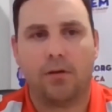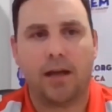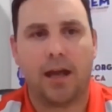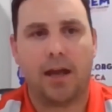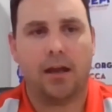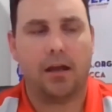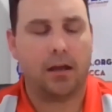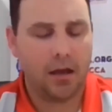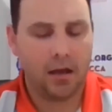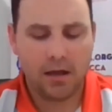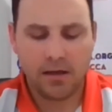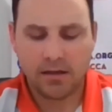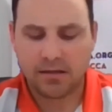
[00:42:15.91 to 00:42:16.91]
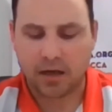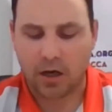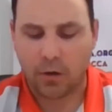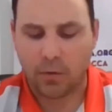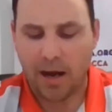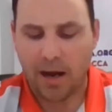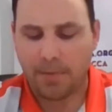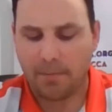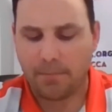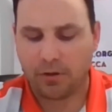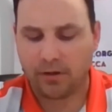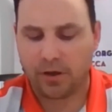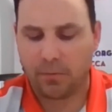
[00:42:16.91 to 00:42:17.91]
We're kind of starting to wrap
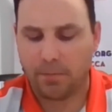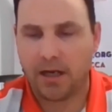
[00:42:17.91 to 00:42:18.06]
up a little